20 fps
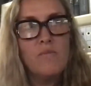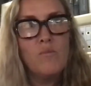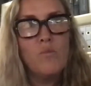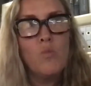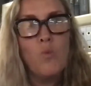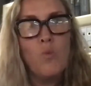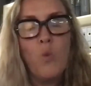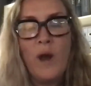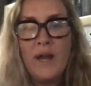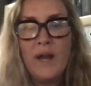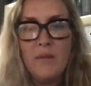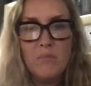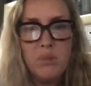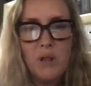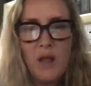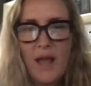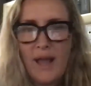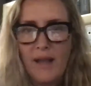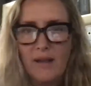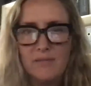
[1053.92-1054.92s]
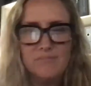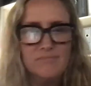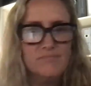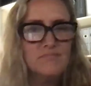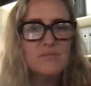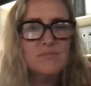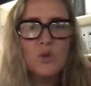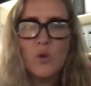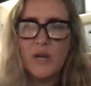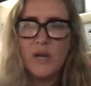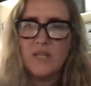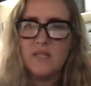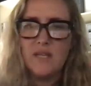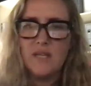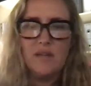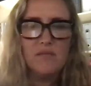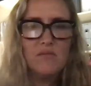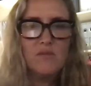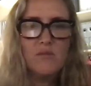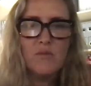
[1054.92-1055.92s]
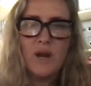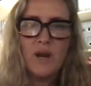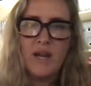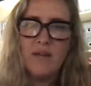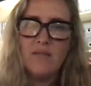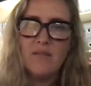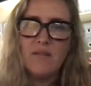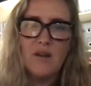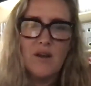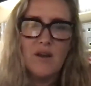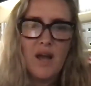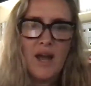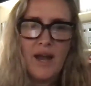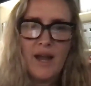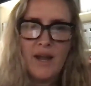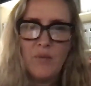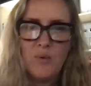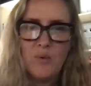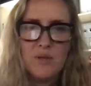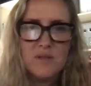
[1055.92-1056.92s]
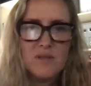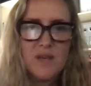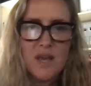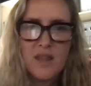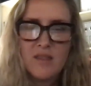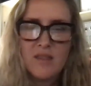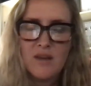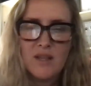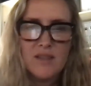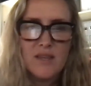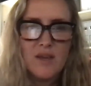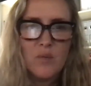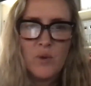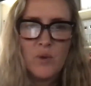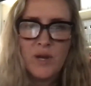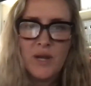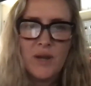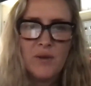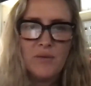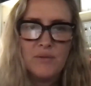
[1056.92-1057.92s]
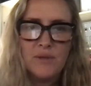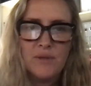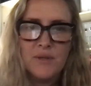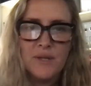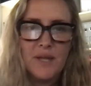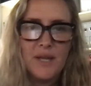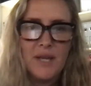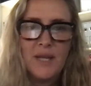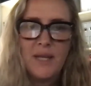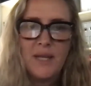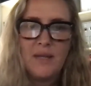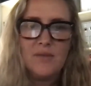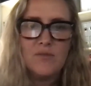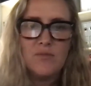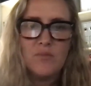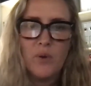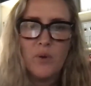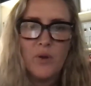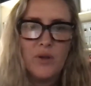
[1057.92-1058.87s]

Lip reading: white and black, crazy, right? I thought that went out in the 80s, but